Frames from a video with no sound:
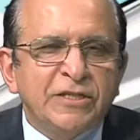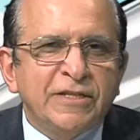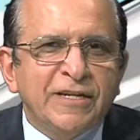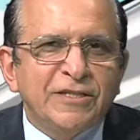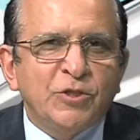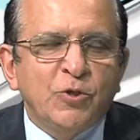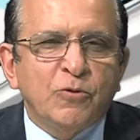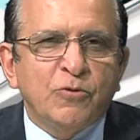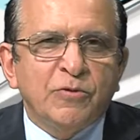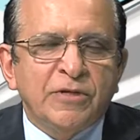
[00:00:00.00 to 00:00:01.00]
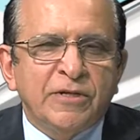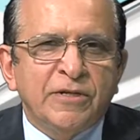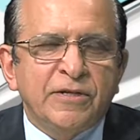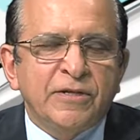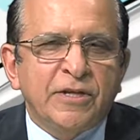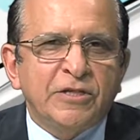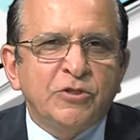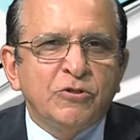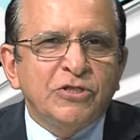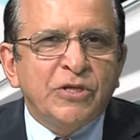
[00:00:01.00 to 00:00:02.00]
Ji, there is
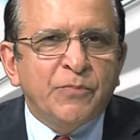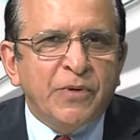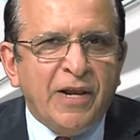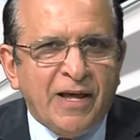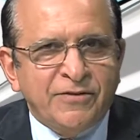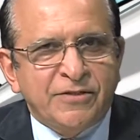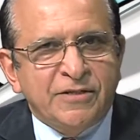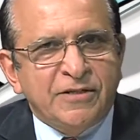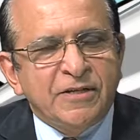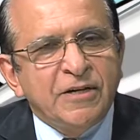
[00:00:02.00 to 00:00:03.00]
no simple answer.